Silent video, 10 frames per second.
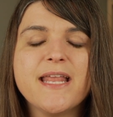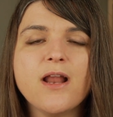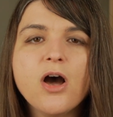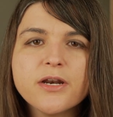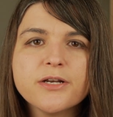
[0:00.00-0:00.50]

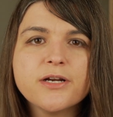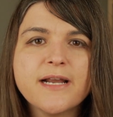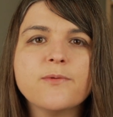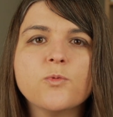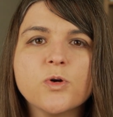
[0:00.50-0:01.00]
an auditor
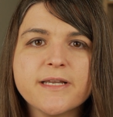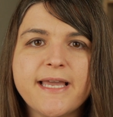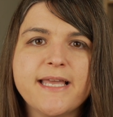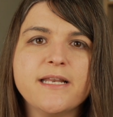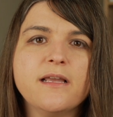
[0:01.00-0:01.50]
and
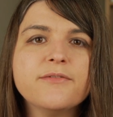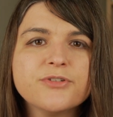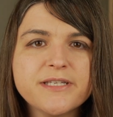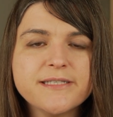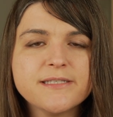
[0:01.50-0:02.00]
work in
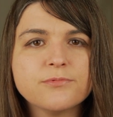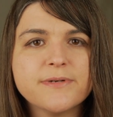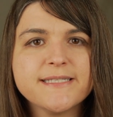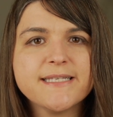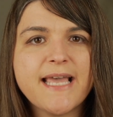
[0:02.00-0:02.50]
governance,
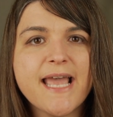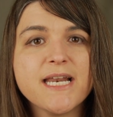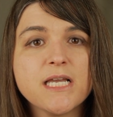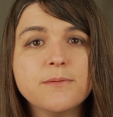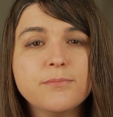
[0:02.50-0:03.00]
risk,
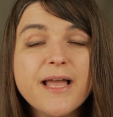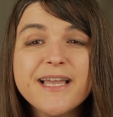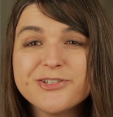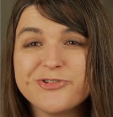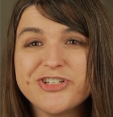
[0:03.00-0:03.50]
and compliance, or